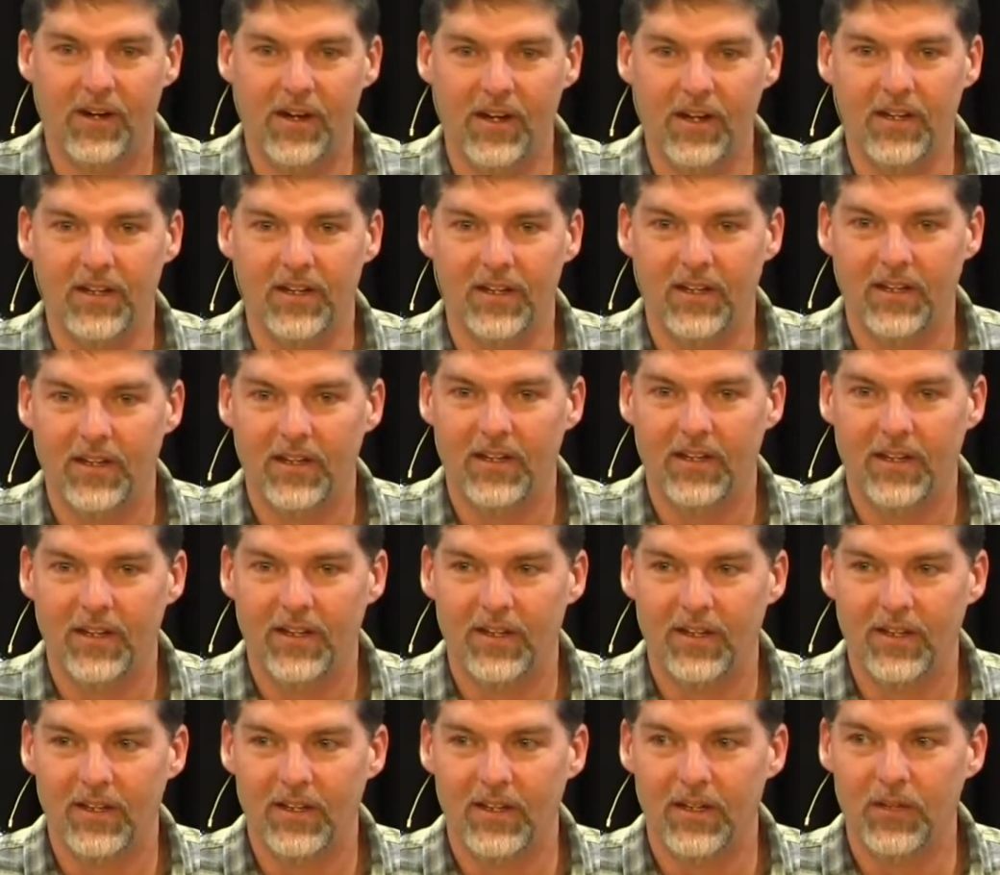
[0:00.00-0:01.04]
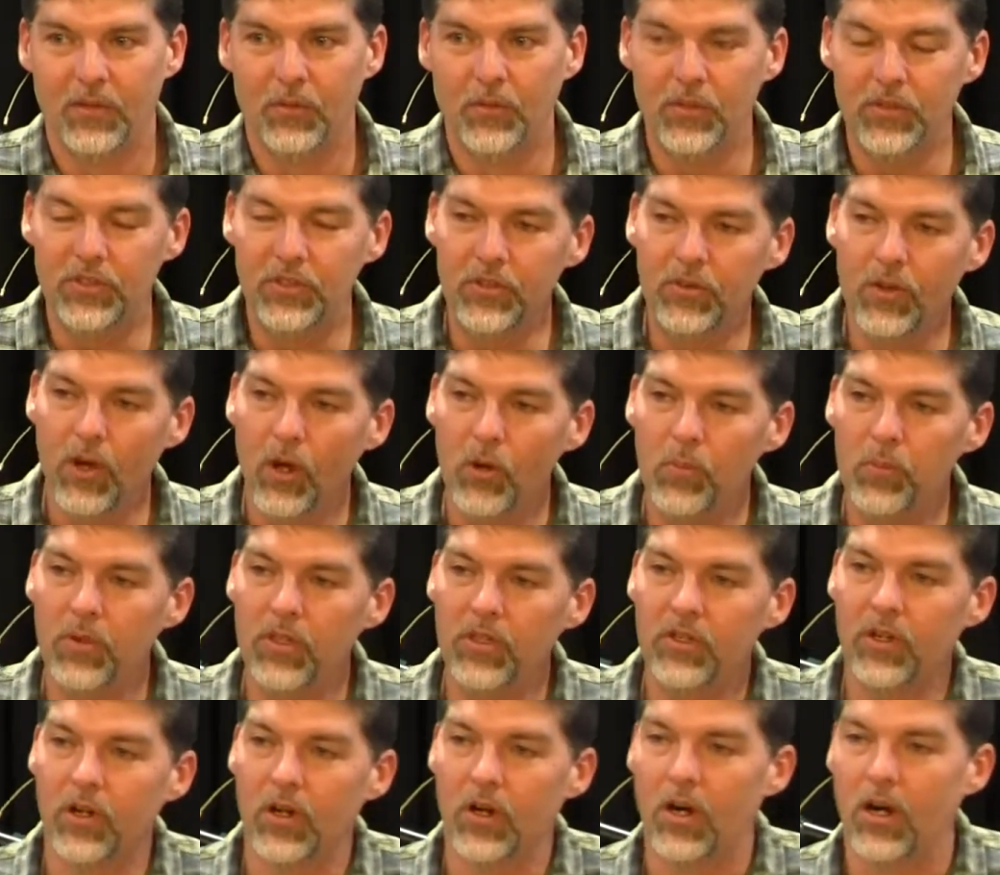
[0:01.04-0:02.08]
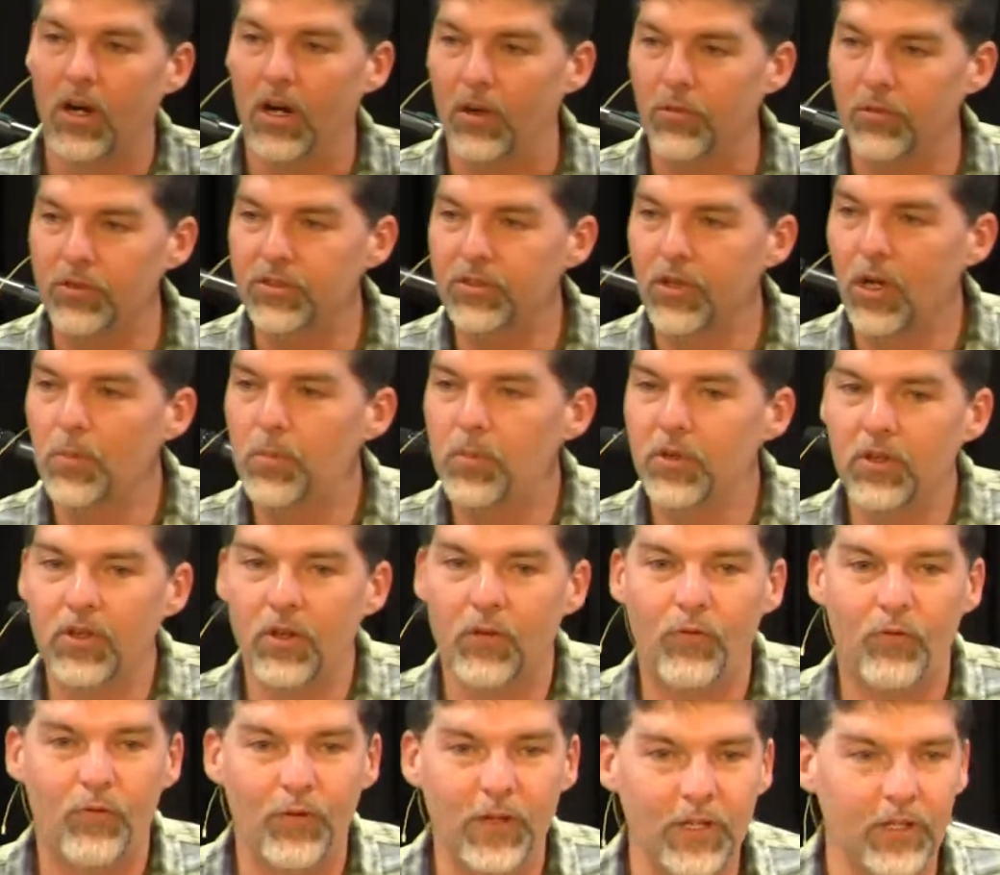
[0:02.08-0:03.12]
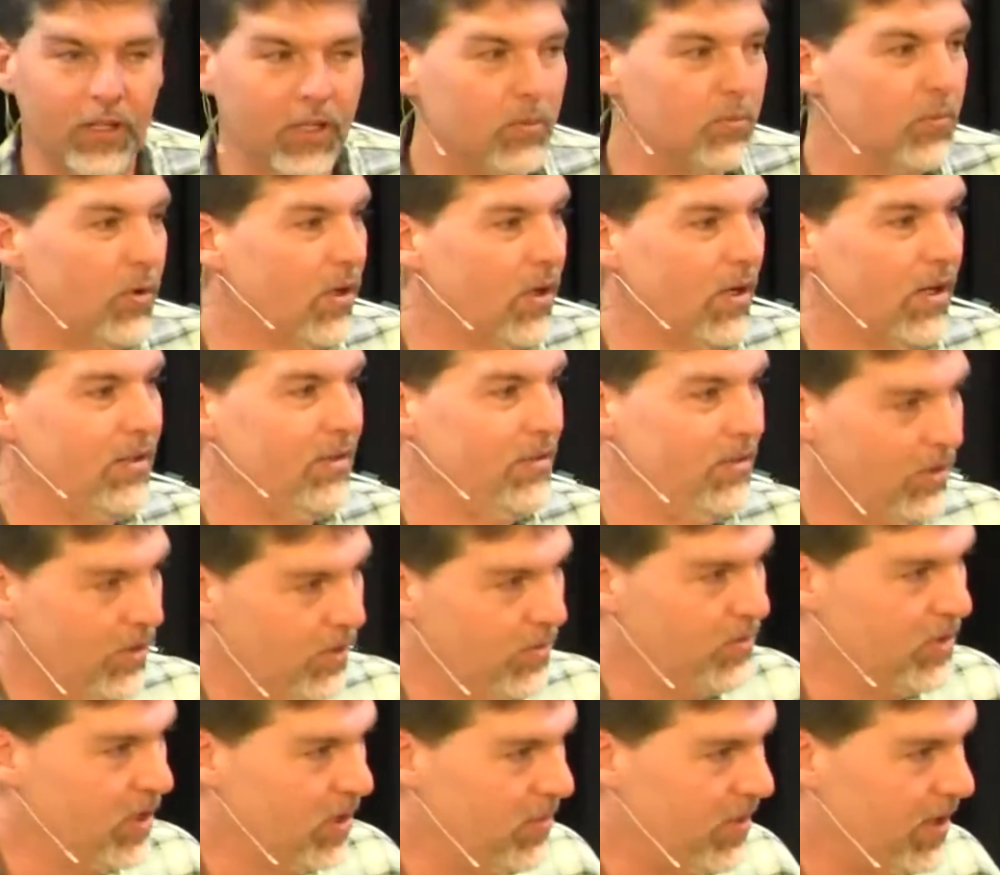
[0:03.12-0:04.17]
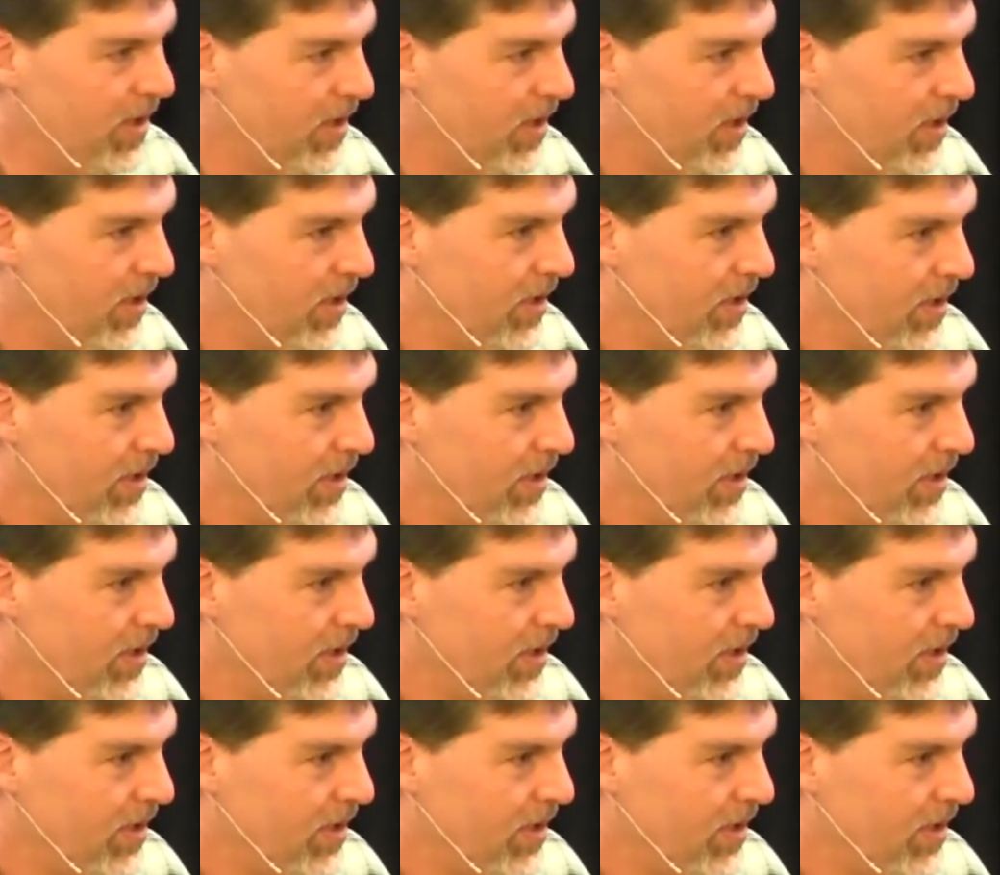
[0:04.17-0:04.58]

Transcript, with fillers: right? Would you open your heart? Would you open the feeling part? You know what I'm talking about?